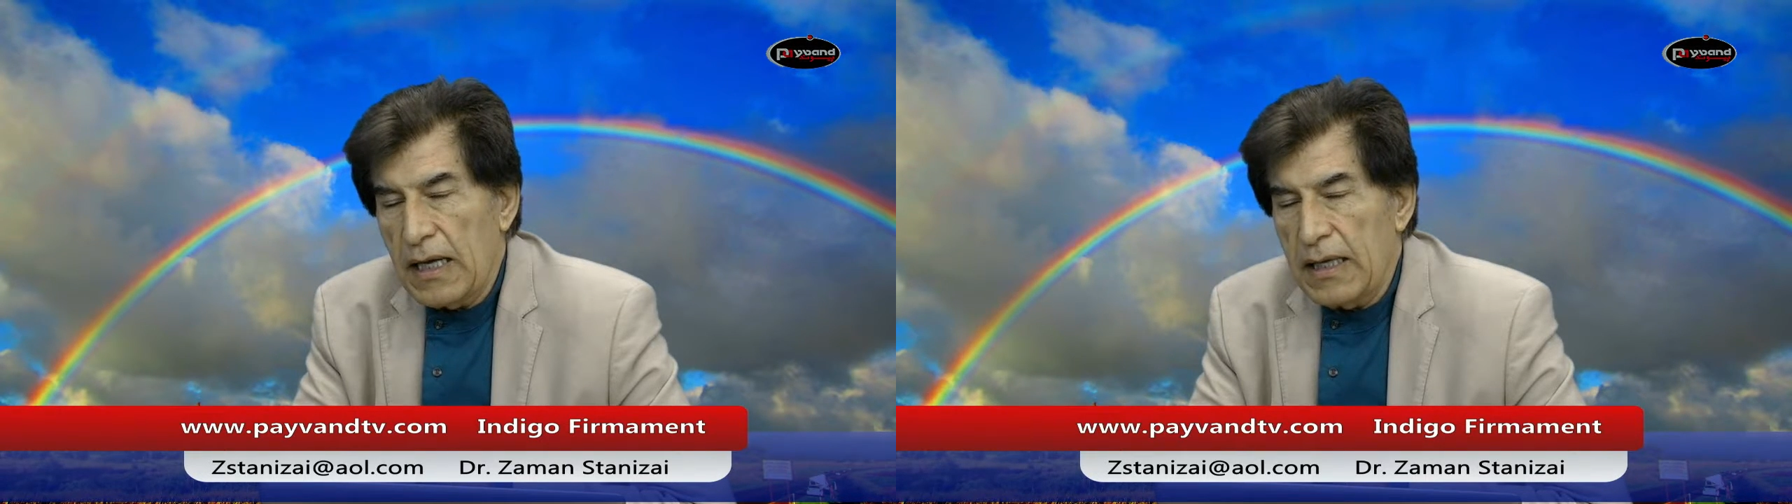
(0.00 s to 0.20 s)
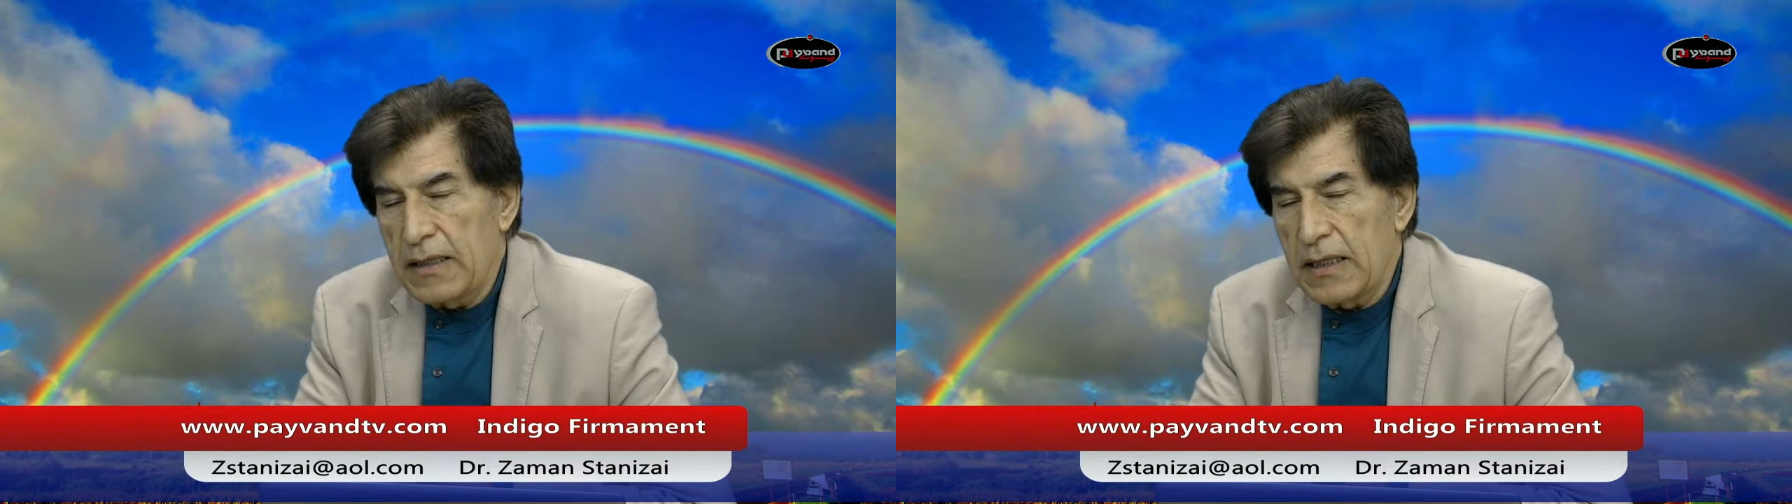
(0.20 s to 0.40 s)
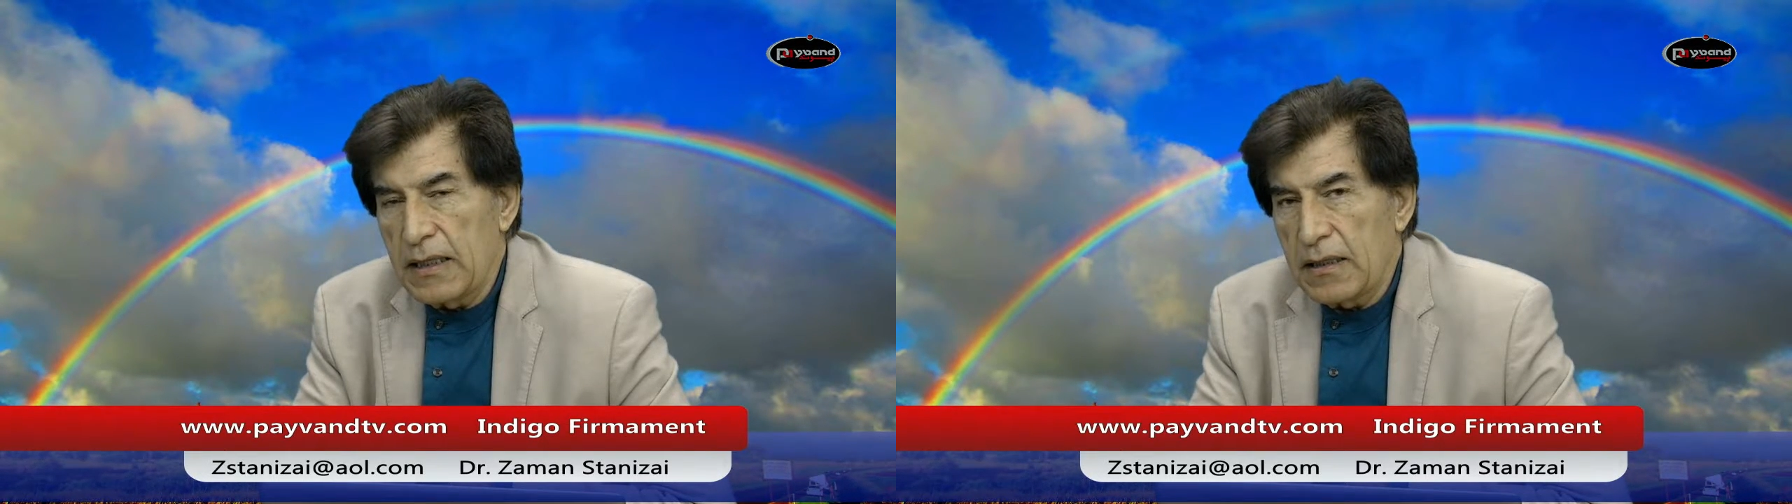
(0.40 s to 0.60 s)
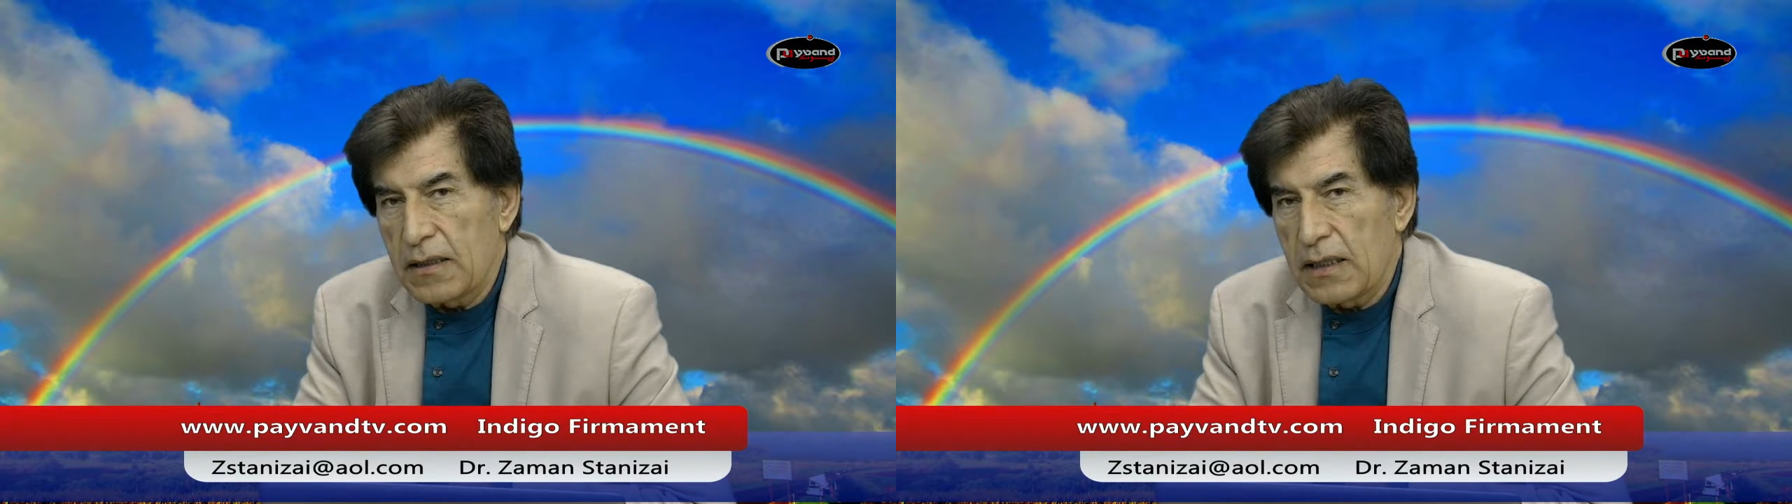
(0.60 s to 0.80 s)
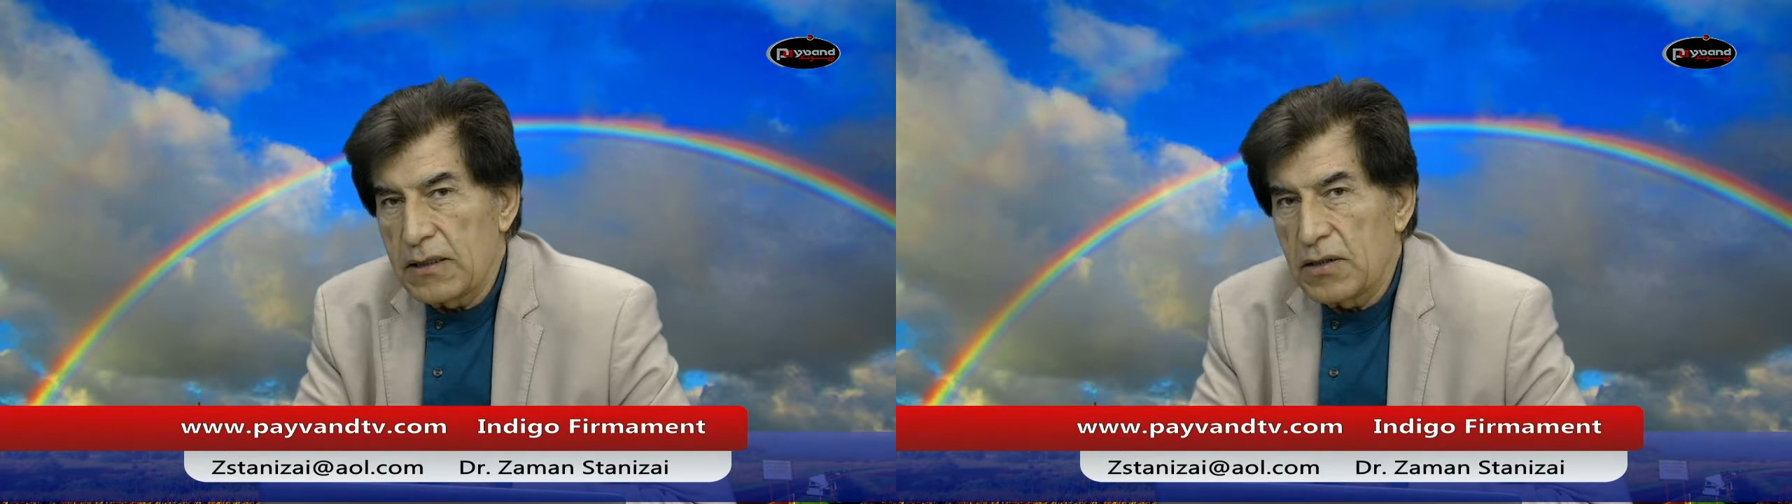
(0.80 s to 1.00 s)
and they
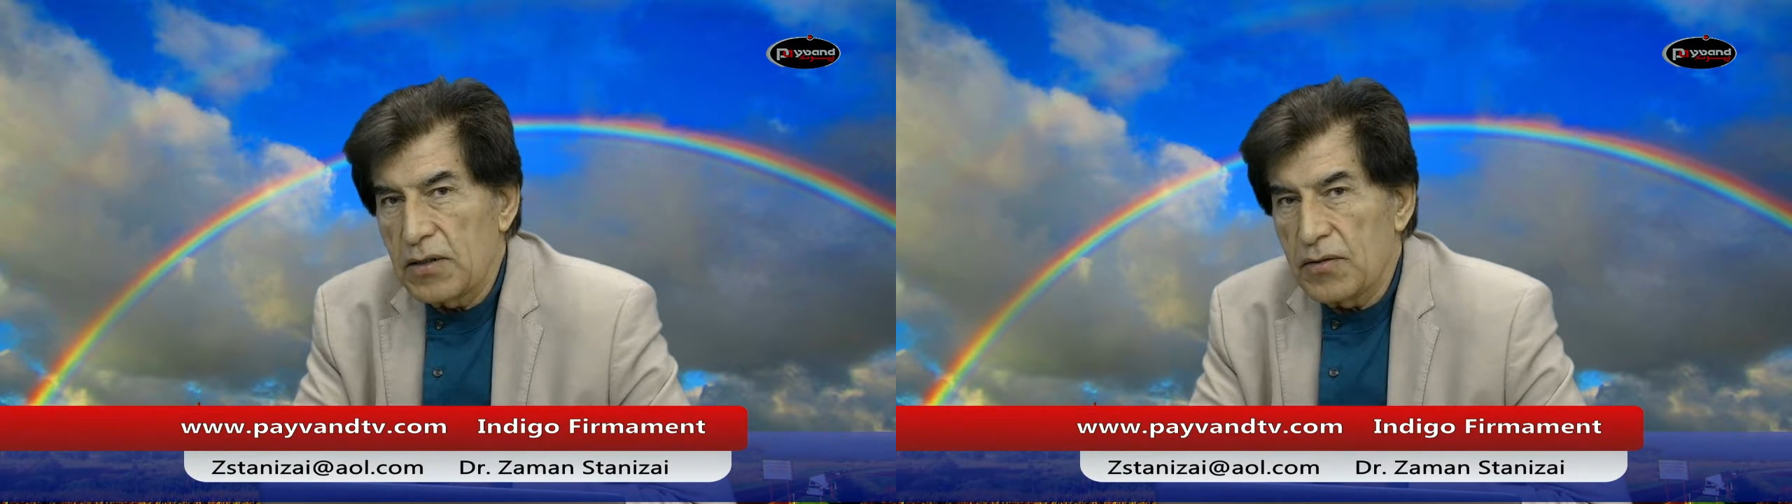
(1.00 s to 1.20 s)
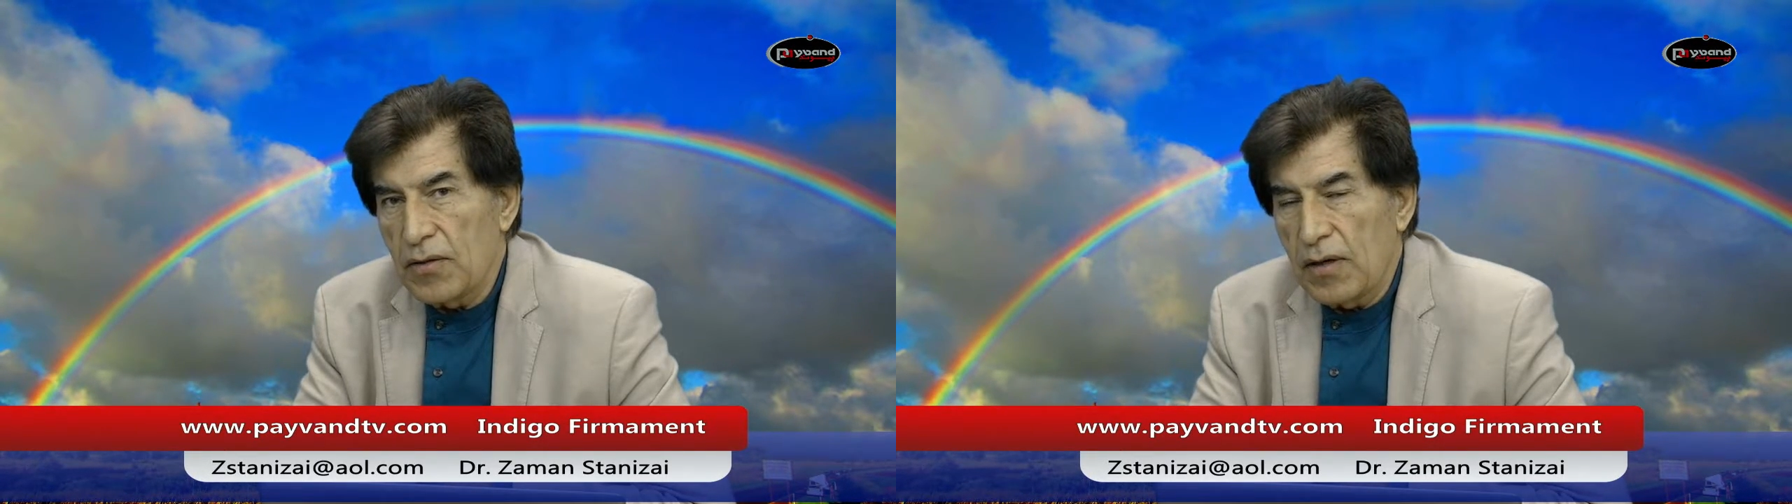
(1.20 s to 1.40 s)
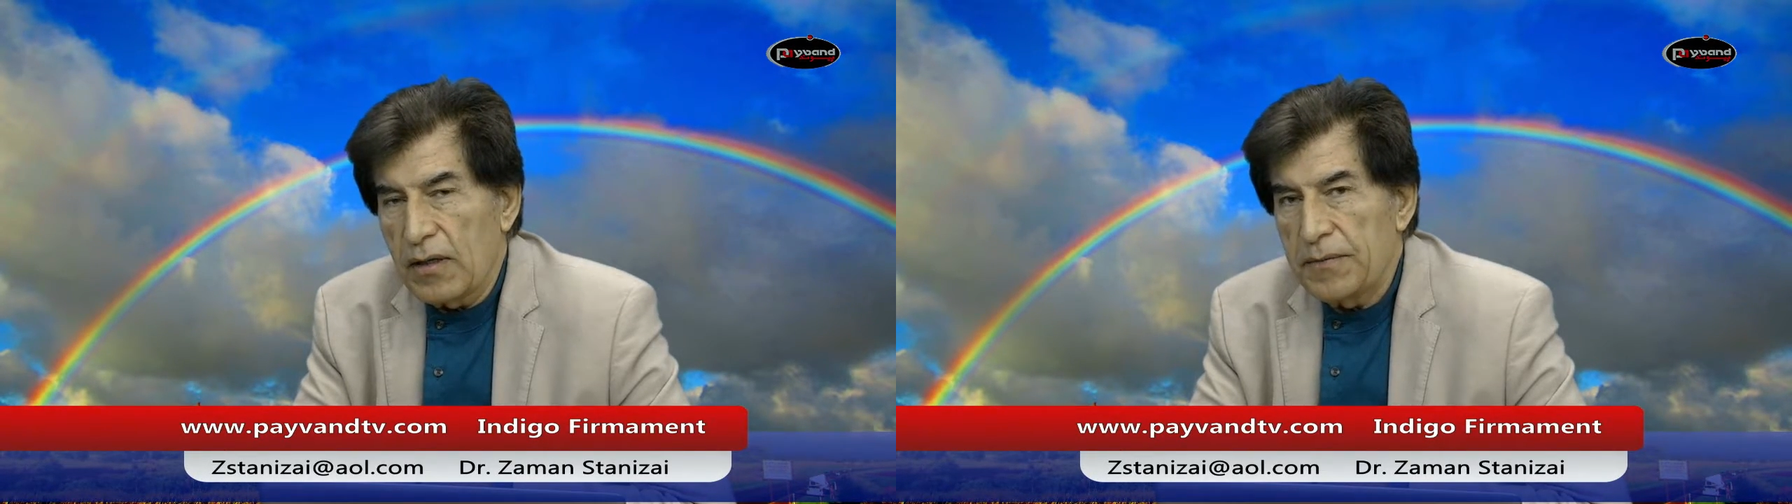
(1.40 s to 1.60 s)
continued on.